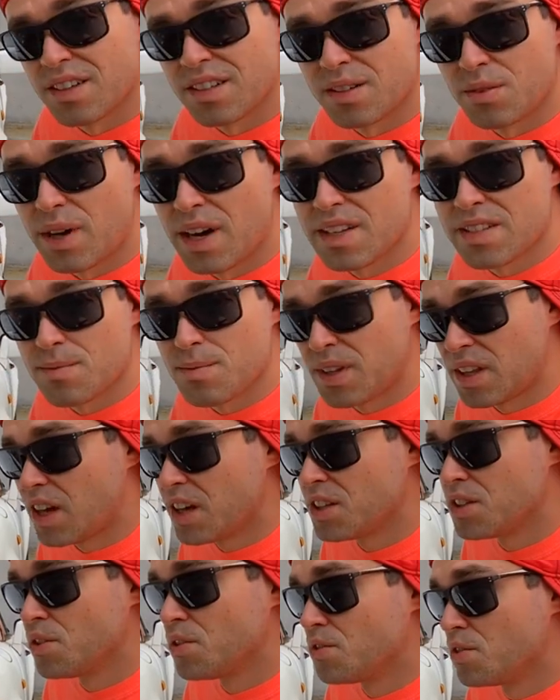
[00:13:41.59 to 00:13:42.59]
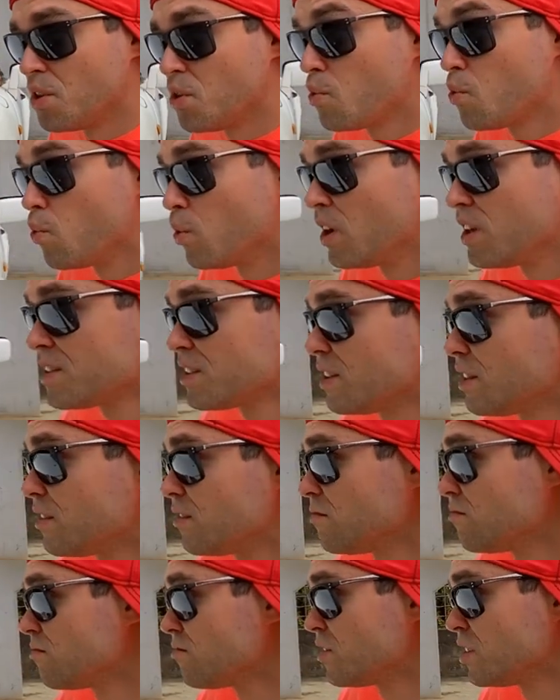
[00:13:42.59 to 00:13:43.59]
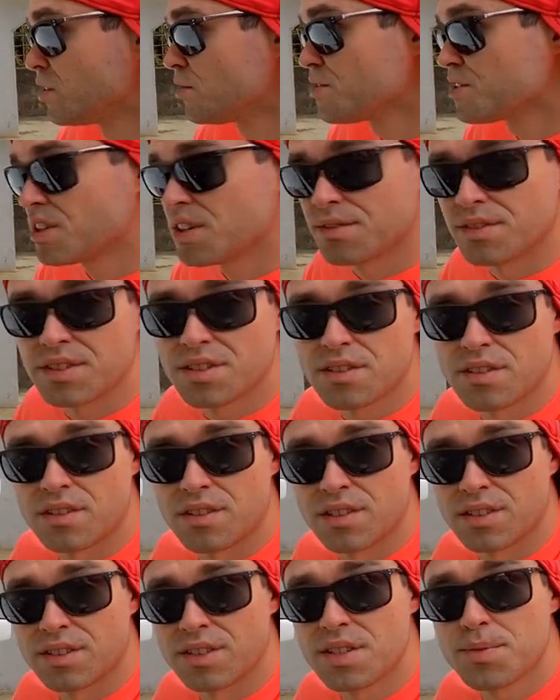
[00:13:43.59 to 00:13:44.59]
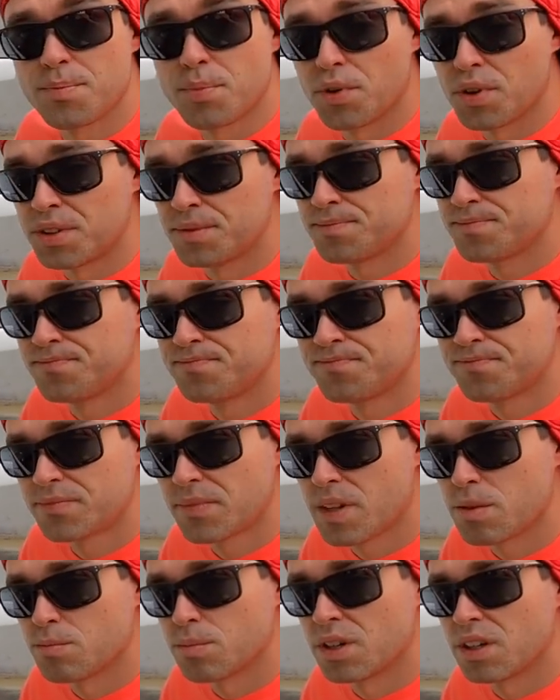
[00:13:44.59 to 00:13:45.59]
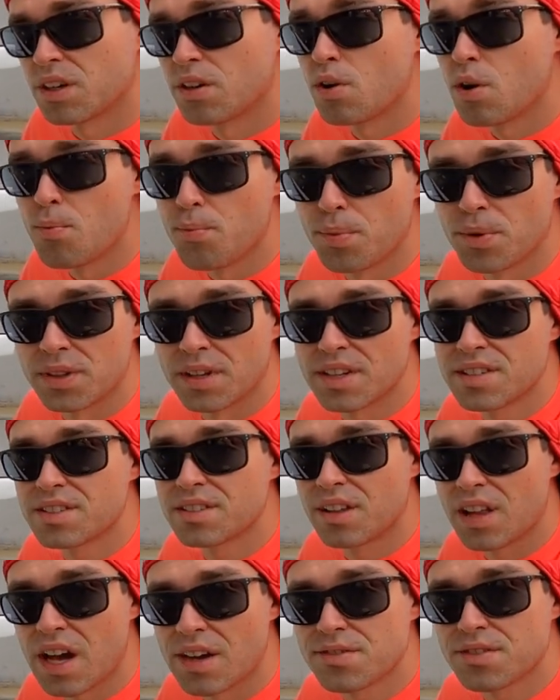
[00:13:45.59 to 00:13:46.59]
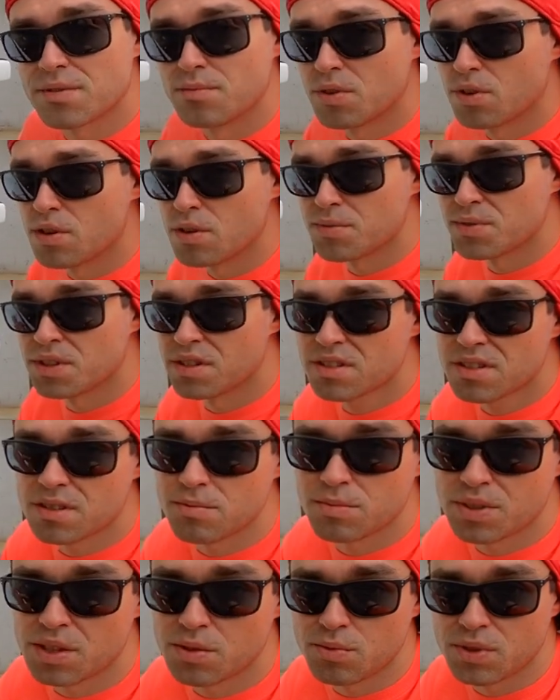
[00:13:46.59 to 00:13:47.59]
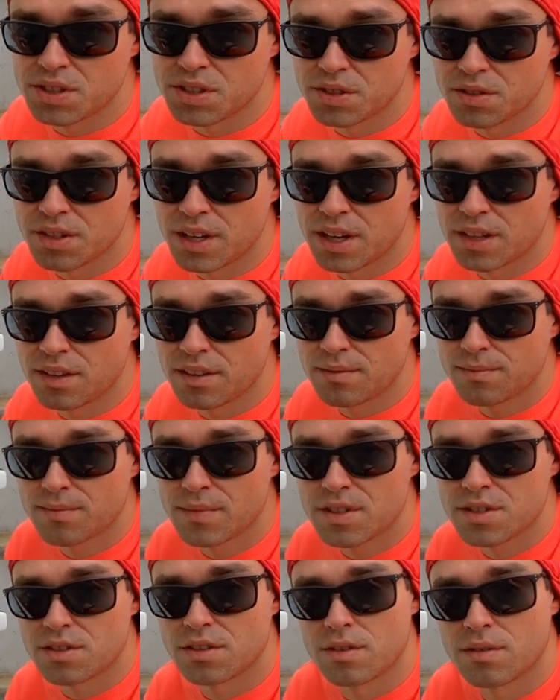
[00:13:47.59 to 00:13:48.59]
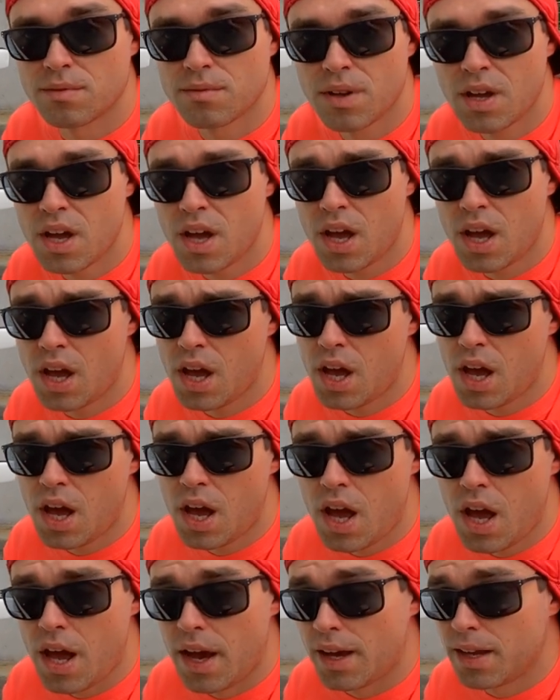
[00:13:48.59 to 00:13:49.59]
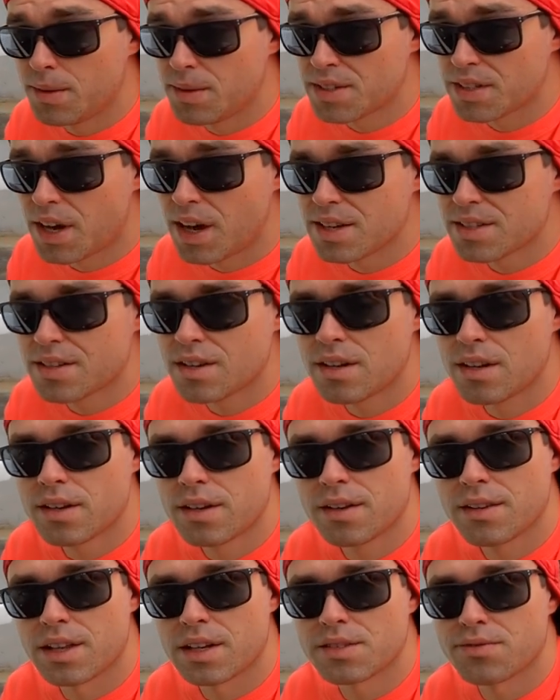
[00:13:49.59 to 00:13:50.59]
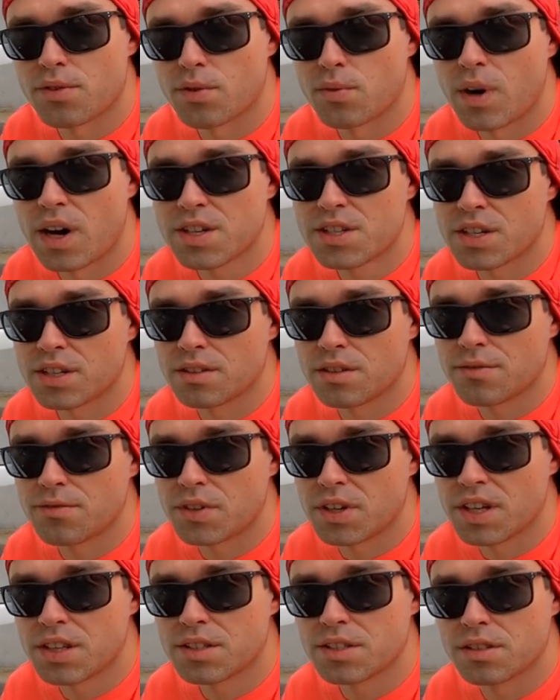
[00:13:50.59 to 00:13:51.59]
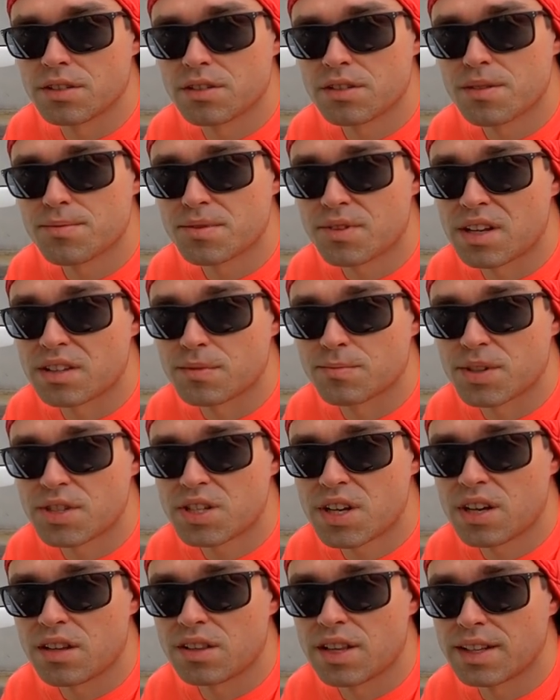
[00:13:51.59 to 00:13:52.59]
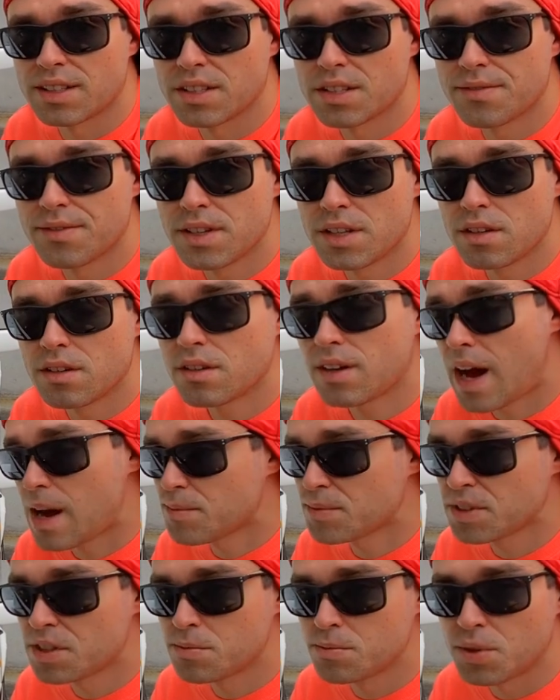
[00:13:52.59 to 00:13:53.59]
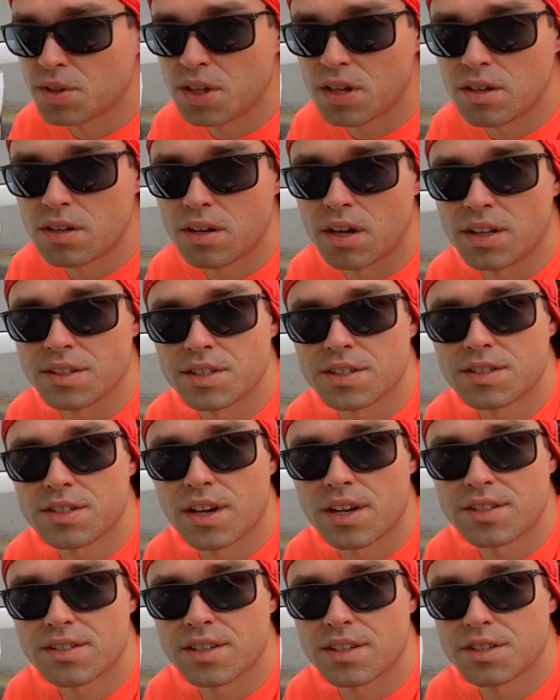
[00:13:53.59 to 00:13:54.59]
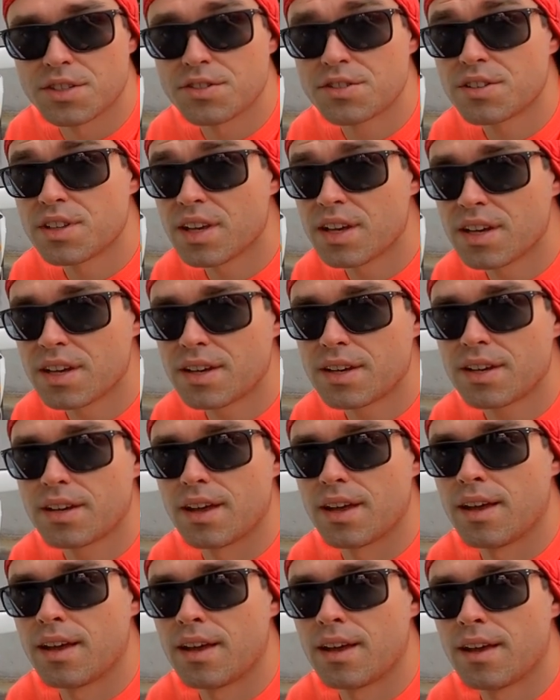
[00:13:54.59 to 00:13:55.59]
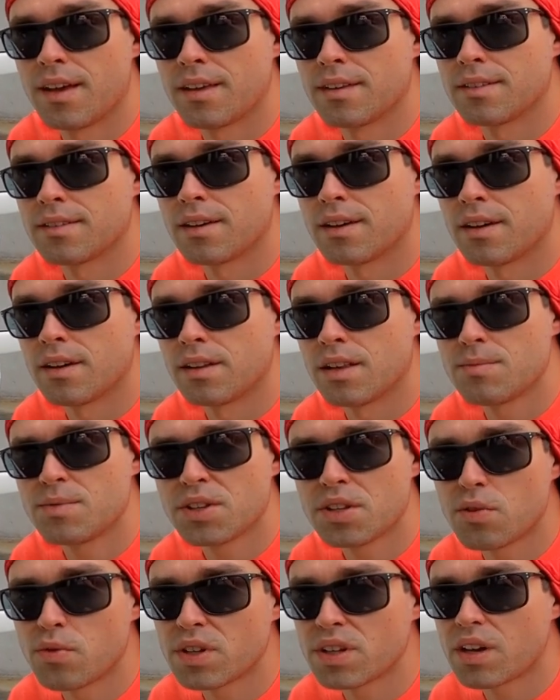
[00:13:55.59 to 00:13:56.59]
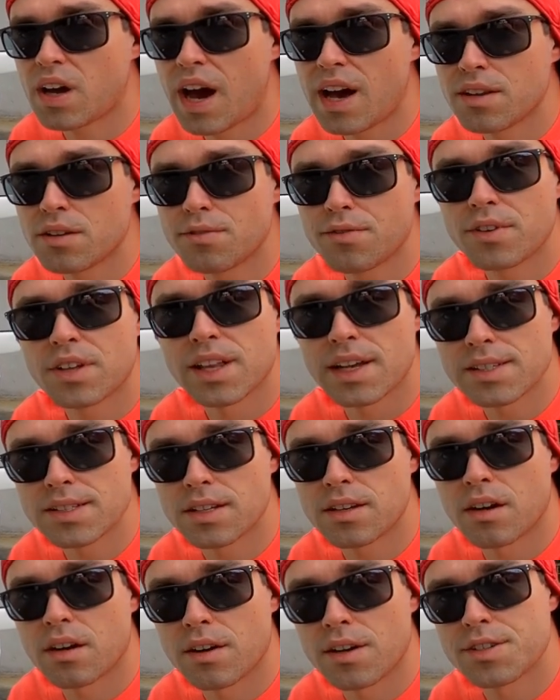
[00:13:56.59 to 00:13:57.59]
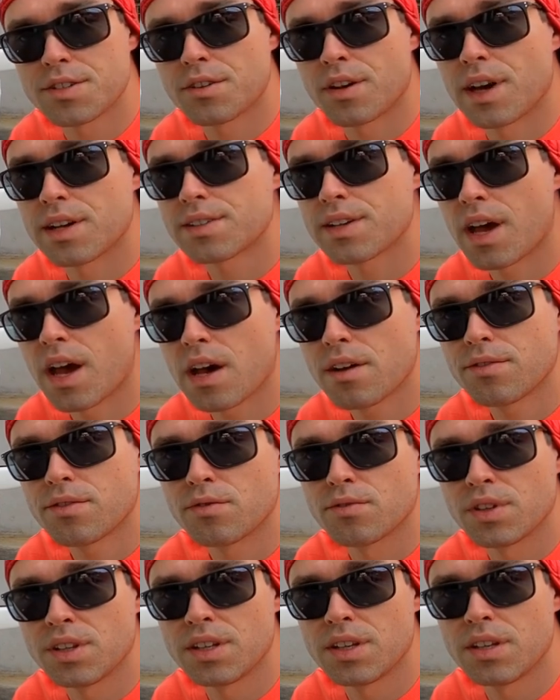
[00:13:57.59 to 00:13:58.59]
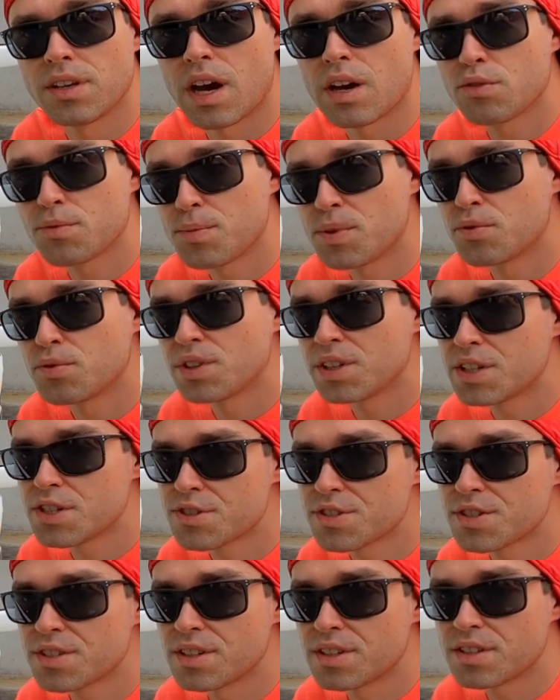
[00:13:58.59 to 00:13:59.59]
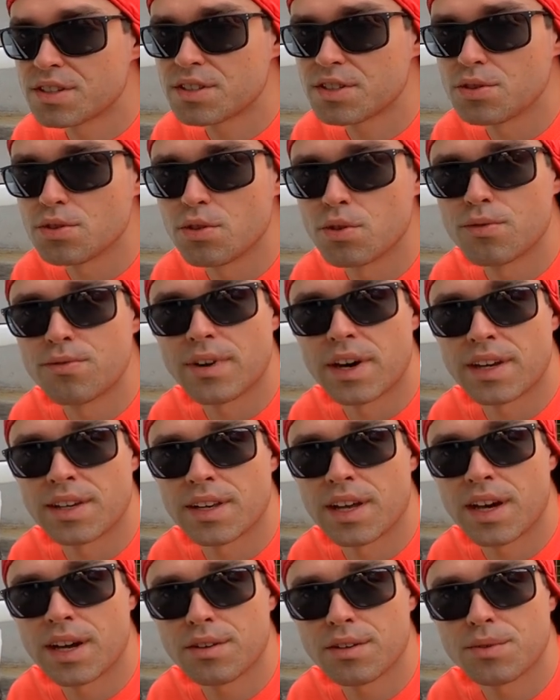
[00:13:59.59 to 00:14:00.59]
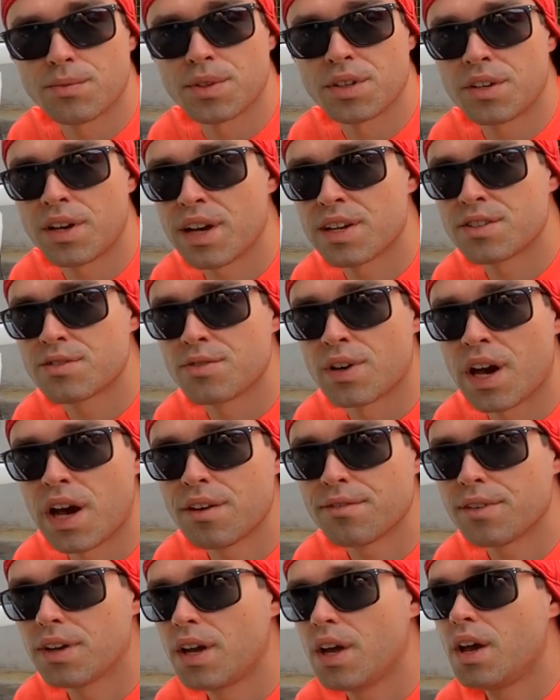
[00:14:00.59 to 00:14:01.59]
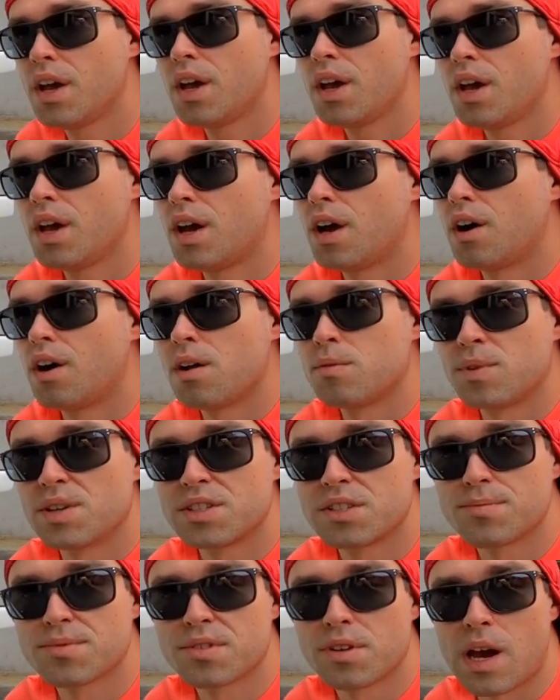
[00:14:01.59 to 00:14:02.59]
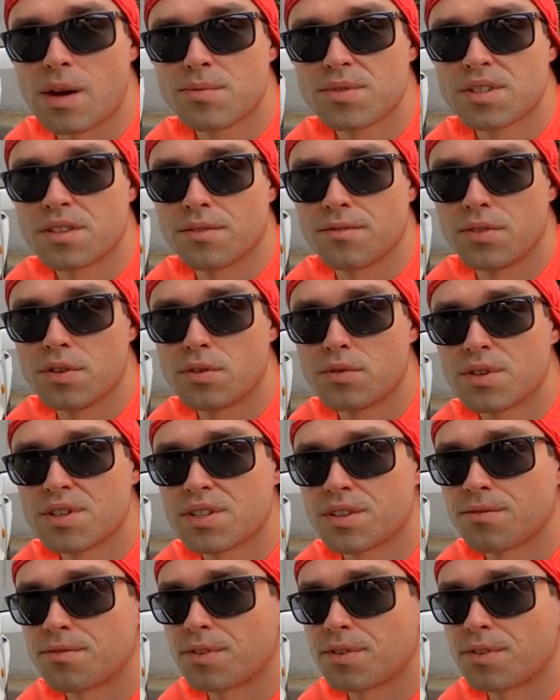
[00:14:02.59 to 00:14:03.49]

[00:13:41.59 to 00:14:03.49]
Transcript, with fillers: otherwise, I mean, I don't know who else can, you know, save this car at this point. But hopefully, I still have some hopes that somebody will do that. So, anyways, guys, thanks for watching. Don't forget to subscribe to my channel, like this video, comment down below all your thoughts that you think, and uh, let me know what kind of classic cars you guys have. Really, I would be really interested to find out what you guys drive all my subscribers and viewers and